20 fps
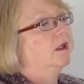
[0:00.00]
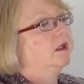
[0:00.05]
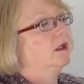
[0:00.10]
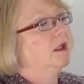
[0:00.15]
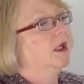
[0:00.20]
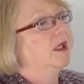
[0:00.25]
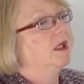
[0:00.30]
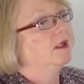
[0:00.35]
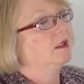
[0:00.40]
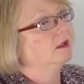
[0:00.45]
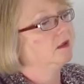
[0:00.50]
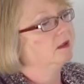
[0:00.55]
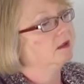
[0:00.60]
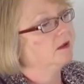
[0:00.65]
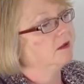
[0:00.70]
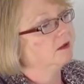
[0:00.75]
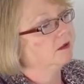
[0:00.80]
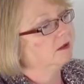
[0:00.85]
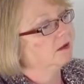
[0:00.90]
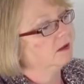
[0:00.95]
Then
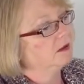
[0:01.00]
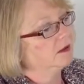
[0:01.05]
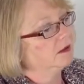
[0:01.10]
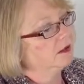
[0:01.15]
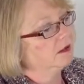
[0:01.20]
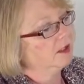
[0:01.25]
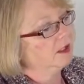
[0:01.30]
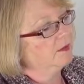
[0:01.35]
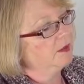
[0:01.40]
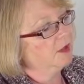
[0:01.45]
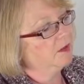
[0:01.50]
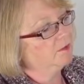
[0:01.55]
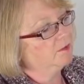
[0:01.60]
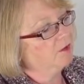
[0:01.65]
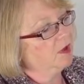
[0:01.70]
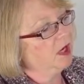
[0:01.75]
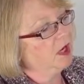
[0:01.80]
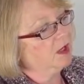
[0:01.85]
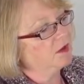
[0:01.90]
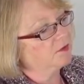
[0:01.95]
coming
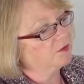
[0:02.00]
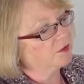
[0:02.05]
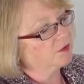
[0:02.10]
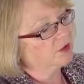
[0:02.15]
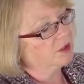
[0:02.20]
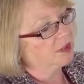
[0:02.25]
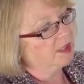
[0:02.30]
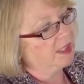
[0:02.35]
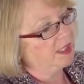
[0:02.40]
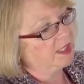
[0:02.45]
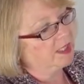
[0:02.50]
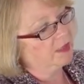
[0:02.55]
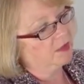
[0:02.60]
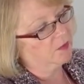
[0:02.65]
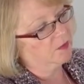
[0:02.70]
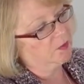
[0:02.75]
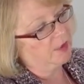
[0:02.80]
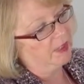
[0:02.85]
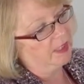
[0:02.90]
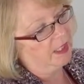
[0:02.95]
round here,
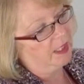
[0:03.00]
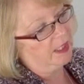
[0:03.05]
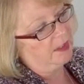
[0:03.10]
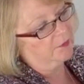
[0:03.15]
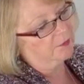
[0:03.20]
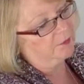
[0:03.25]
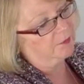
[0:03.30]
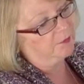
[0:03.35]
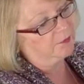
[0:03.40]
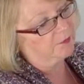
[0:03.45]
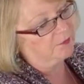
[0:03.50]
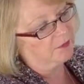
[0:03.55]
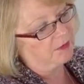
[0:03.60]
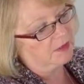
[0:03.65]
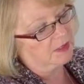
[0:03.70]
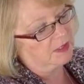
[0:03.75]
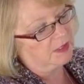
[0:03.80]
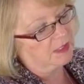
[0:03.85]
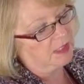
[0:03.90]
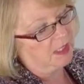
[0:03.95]
we have
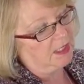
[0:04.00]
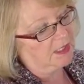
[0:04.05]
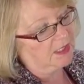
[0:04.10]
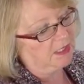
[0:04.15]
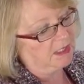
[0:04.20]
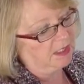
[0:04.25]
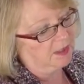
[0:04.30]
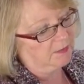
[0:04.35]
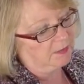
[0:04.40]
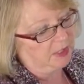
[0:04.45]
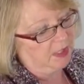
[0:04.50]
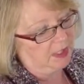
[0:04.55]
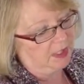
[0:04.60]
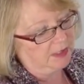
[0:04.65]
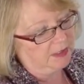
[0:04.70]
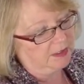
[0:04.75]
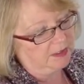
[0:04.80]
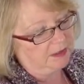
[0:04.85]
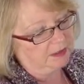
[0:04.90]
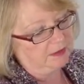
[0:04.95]
a side seam
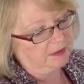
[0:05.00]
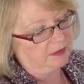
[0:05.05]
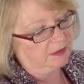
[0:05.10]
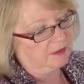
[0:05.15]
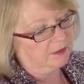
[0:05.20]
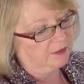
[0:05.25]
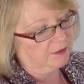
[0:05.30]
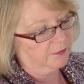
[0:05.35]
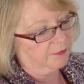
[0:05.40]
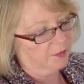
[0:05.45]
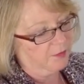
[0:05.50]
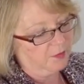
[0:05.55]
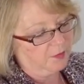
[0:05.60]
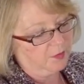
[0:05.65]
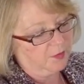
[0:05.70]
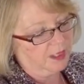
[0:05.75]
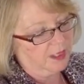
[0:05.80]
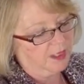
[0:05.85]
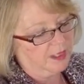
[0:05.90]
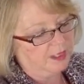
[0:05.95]
line through the
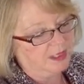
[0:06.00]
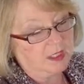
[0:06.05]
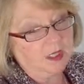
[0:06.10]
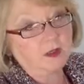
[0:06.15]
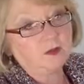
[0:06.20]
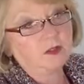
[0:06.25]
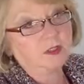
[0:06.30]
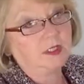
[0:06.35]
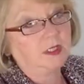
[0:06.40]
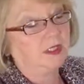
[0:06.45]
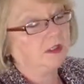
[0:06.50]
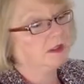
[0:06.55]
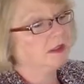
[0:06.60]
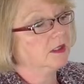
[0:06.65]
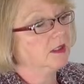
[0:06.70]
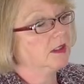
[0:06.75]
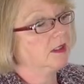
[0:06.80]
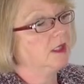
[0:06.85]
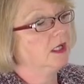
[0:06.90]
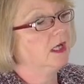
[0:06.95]
waist out to the end of the
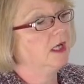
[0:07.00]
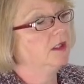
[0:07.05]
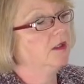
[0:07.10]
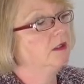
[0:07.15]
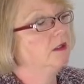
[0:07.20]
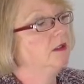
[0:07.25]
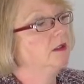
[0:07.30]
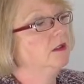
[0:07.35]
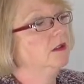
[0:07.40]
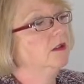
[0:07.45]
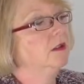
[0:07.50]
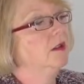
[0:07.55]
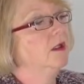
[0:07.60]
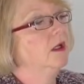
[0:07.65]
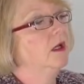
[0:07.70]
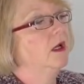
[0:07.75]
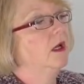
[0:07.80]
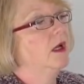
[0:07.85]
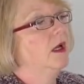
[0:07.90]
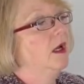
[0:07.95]
stand,
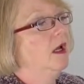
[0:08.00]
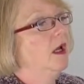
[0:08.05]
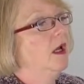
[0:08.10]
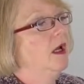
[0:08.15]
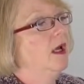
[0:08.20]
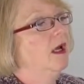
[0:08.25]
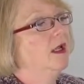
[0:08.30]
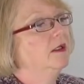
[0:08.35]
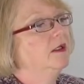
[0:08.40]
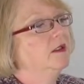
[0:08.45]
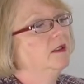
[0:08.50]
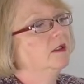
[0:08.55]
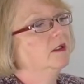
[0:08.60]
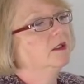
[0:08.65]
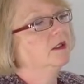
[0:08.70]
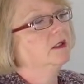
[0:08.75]
and